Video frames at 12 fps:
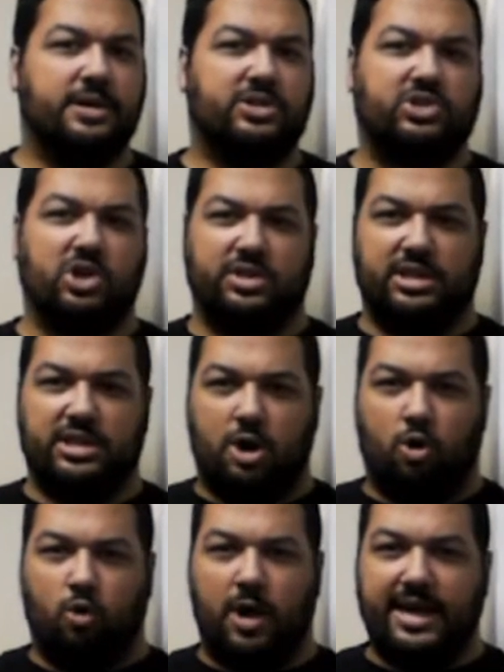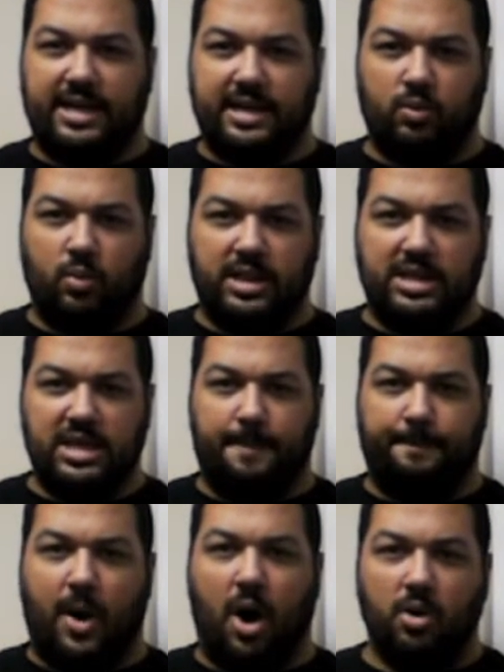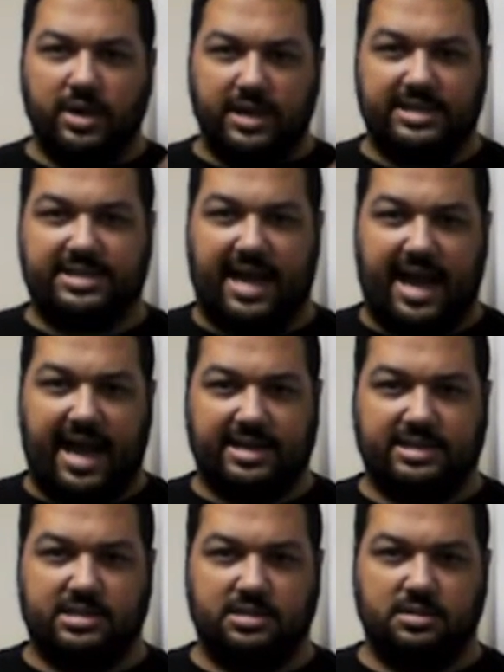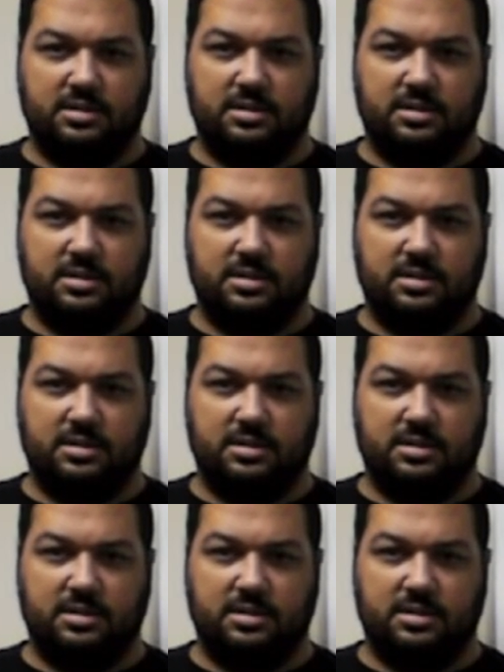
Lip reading: so that they're ready when the opponent attacks